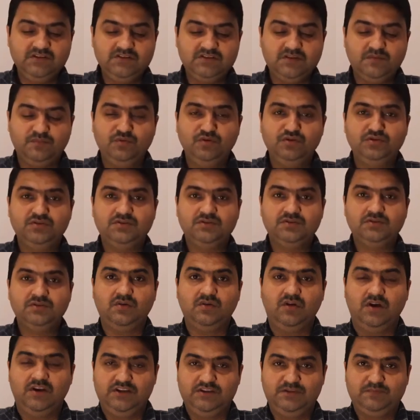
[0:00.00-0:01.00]
suppose
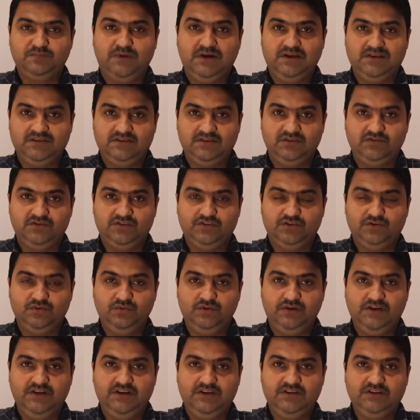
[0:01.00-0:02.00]
college pass of
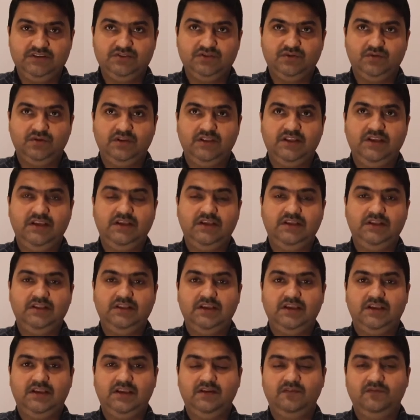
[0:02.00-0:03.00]
students, or
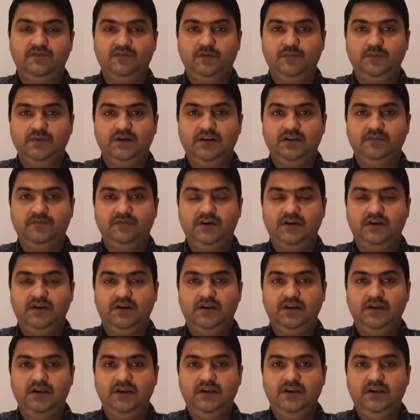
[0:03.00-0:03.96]
they came from the different